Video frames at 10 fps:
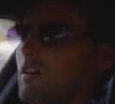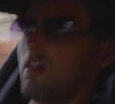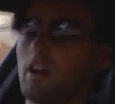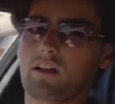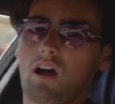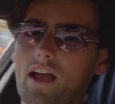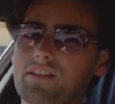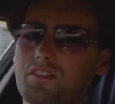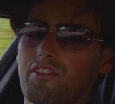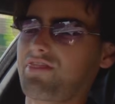All right
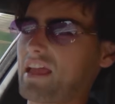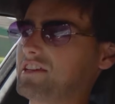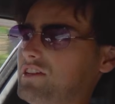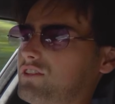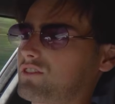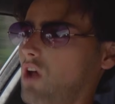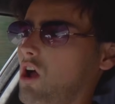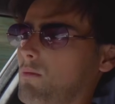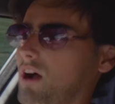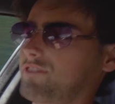guys, thank you
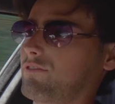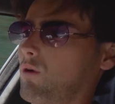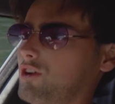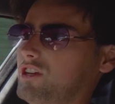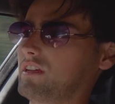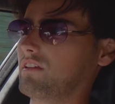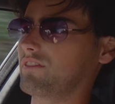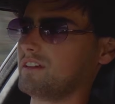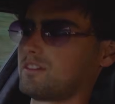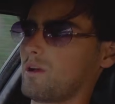so much for watching
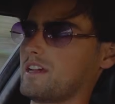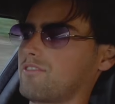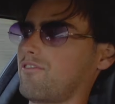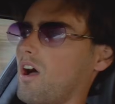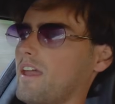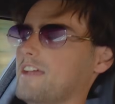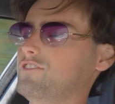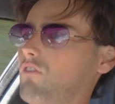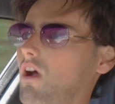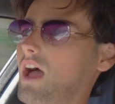this week's Friday
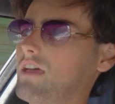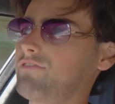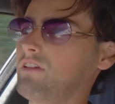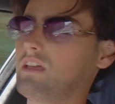Drive.